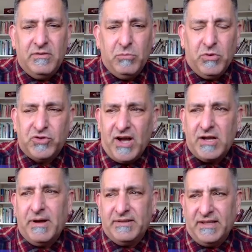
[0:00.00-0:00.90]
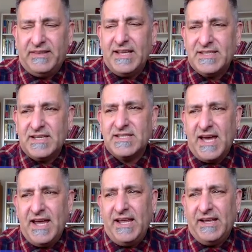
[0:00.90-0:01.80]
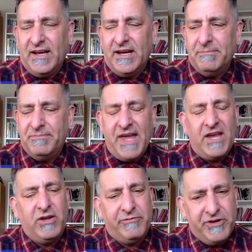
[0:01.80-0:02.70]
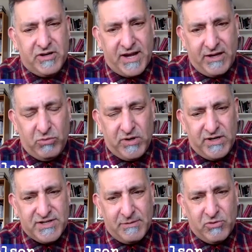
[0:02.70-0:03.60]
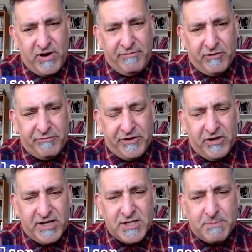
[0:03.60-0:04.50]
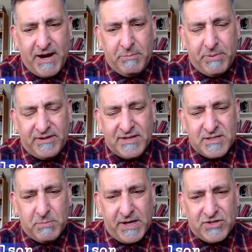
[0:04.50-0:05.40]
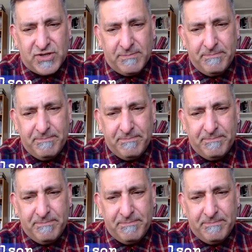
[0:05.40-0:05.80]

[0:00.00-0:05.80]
we'll talk about that. That's exciting. Thank you for your kind words. I'm grateful for your inspired participation.